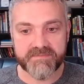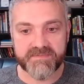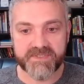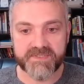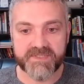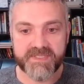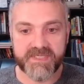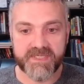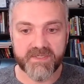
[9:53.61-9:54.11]
You
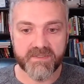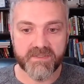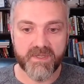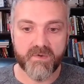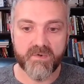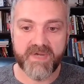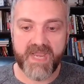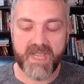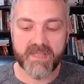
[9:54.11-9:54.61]
see here,
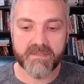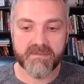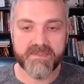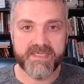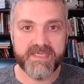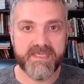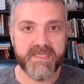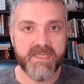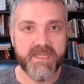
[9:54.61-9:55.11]
low
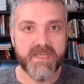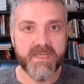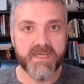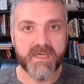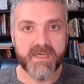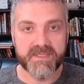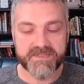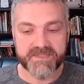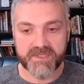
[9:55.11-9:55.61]
calorie,
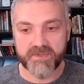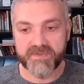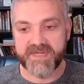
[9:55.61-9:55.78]
zero